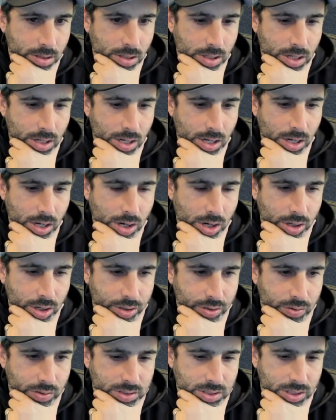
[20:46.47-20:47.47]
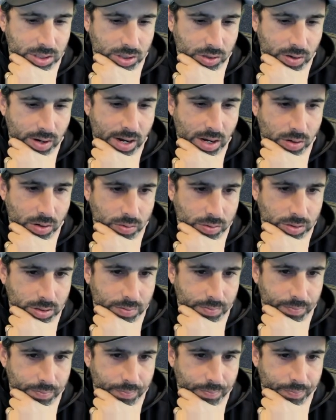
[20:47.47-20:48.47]
our units on the ground.
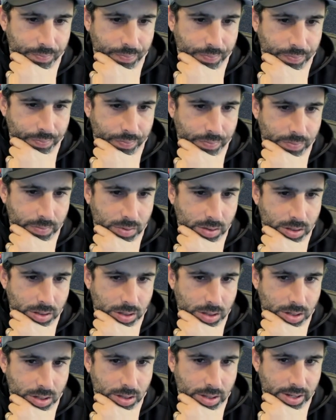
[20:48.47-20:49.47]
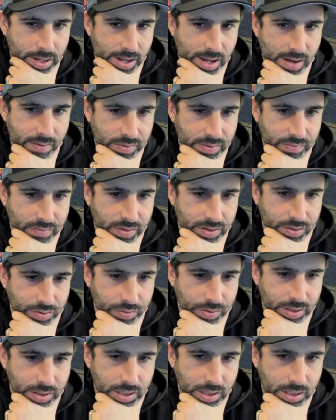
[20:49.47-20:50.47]
They have the
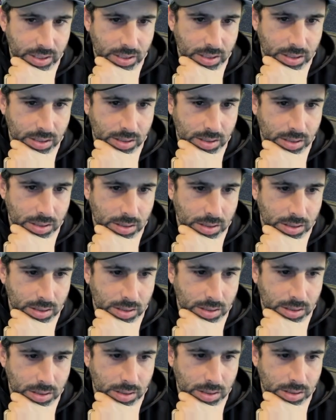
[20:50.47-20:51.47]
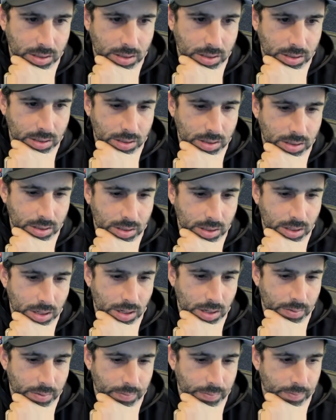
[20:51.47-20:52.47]
victory.
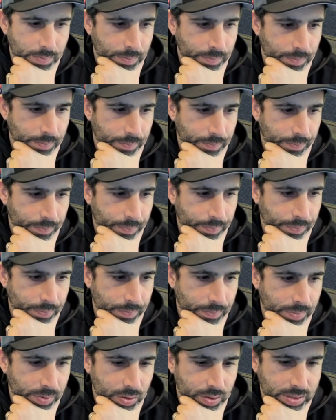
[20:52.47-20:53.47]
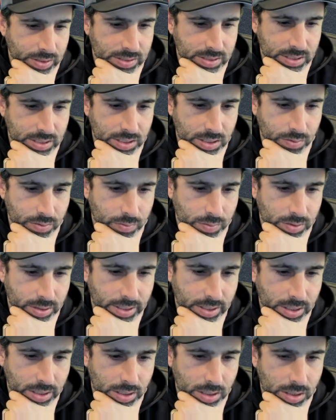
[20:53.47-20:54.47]
But you can see here we'll
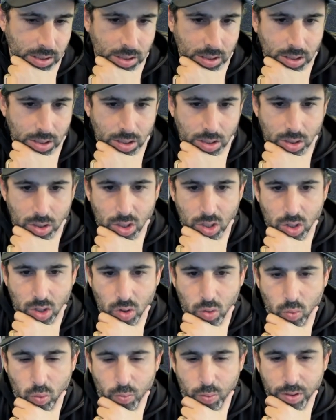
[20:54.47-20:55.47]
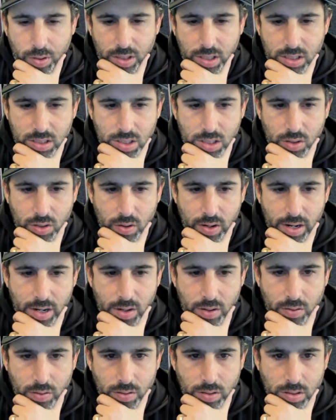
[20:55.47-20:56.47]
put things on the
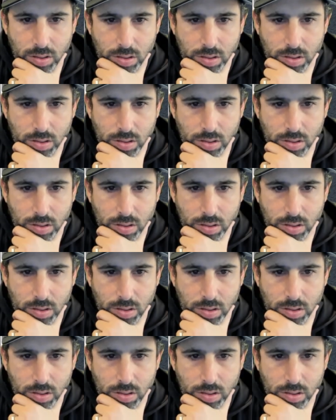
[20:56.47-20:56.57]
ground.